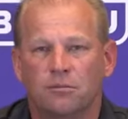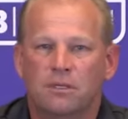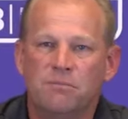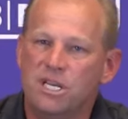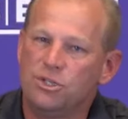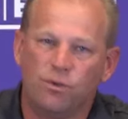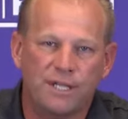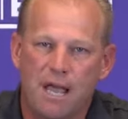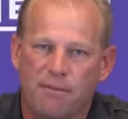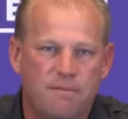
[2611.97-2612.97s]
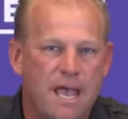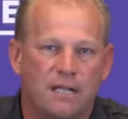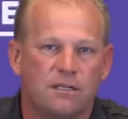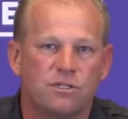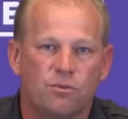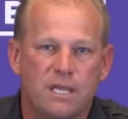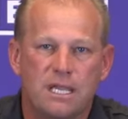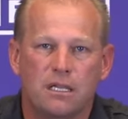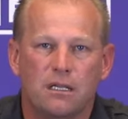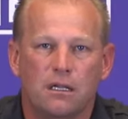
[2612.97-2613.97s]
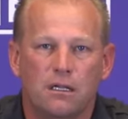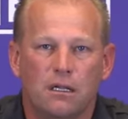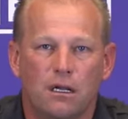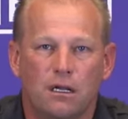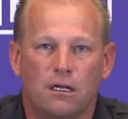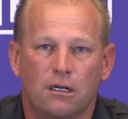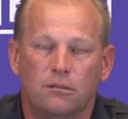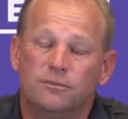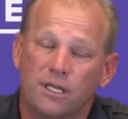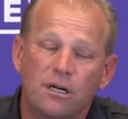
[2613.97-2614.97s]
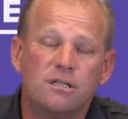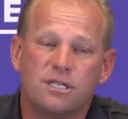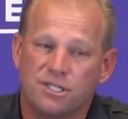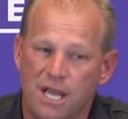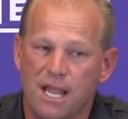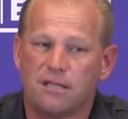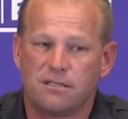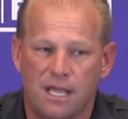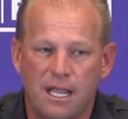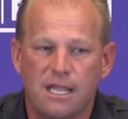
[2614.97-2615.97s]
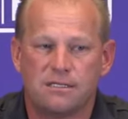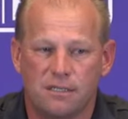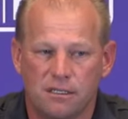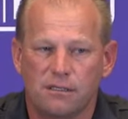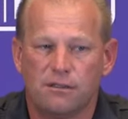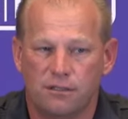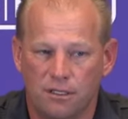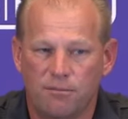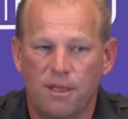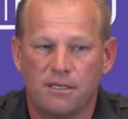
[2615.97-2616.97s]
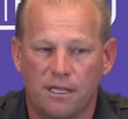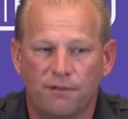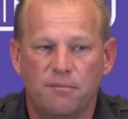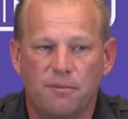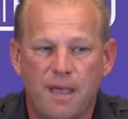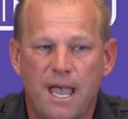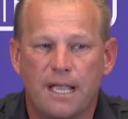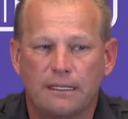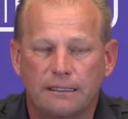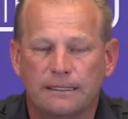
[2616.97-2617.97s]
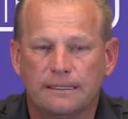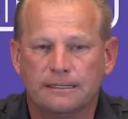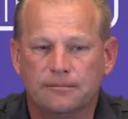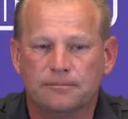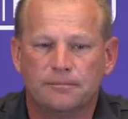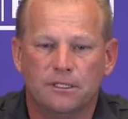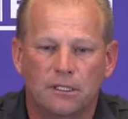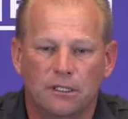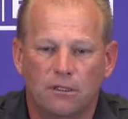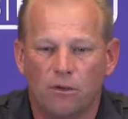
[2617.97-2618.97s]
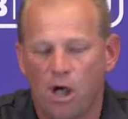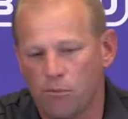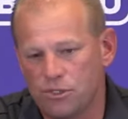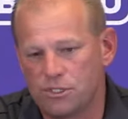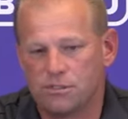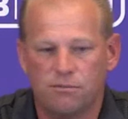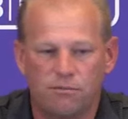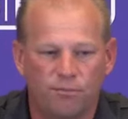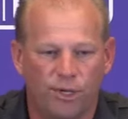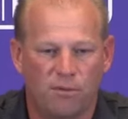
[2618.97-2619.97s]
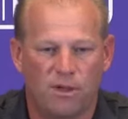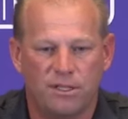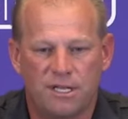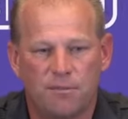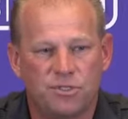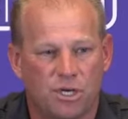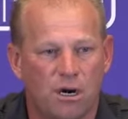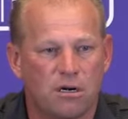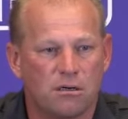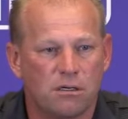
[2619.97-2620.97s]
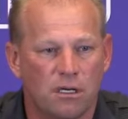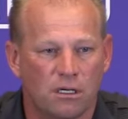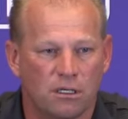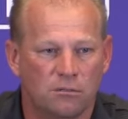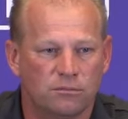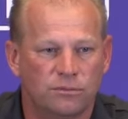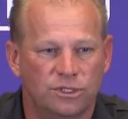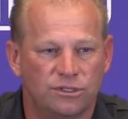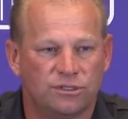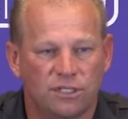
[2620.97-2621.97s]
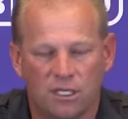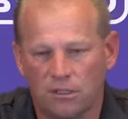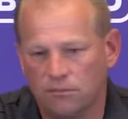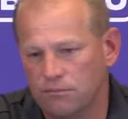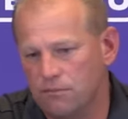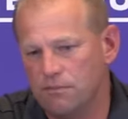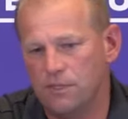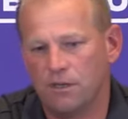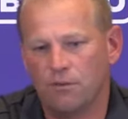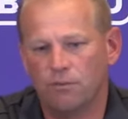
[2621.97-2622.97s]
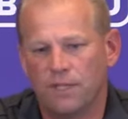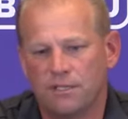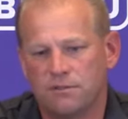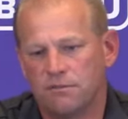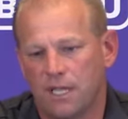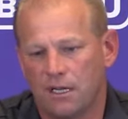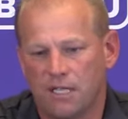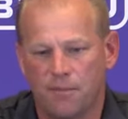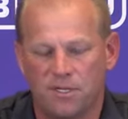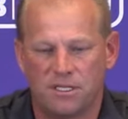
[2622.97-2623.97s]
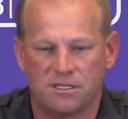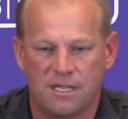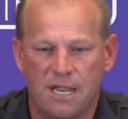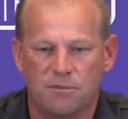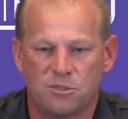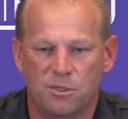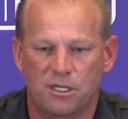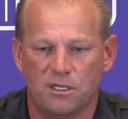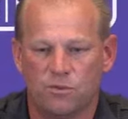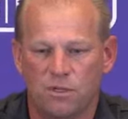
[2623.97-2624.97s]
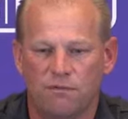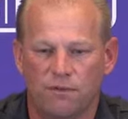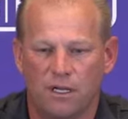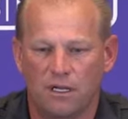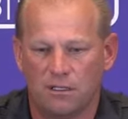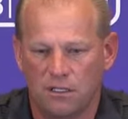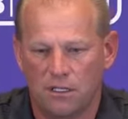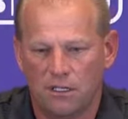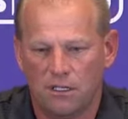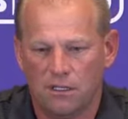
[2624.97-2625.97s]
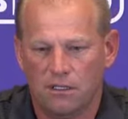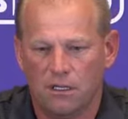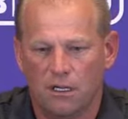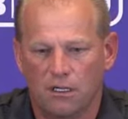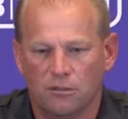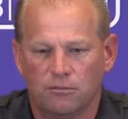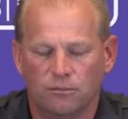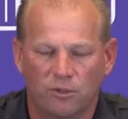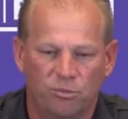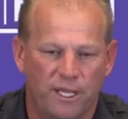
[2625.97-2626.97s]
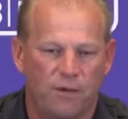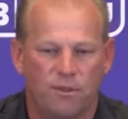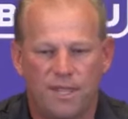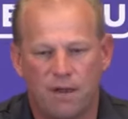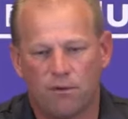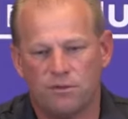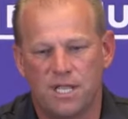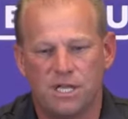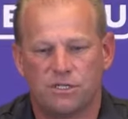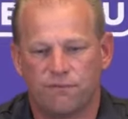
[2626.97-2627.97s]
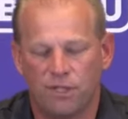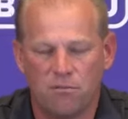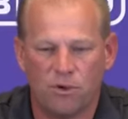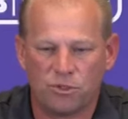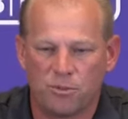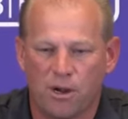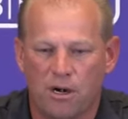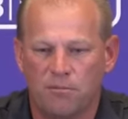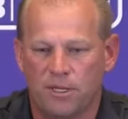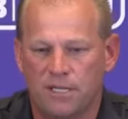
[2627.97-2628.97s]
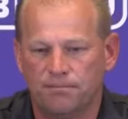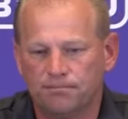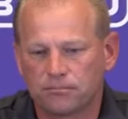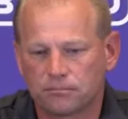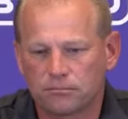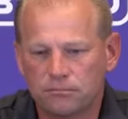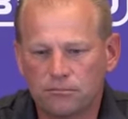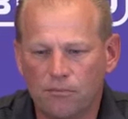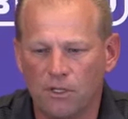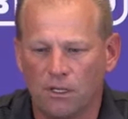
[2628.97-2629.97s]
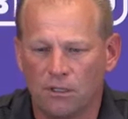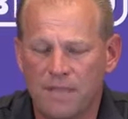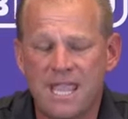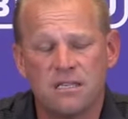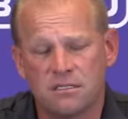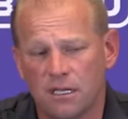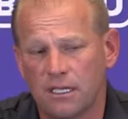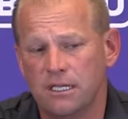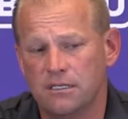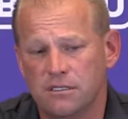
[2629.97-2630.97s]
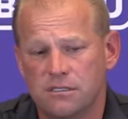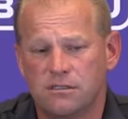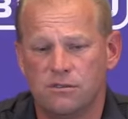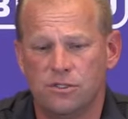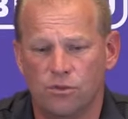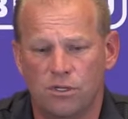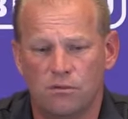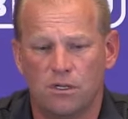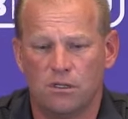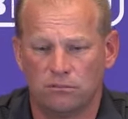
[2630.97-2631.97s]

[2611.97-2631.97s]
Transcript: Mish will not be back this week. There is a chance that Asa could definitely be back. Almost put him on the depth chart. You know, that kind of kept it the same, just because we've played with that rotation for the most part. But Asa is doing